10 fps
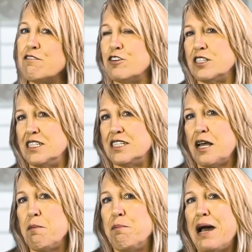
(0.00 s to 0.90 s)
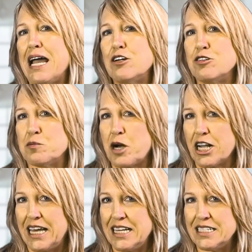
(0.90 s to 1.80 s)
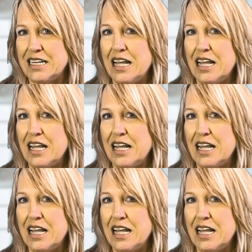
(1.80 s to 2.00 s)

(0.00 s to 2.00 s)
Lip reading: versus a buyer's market.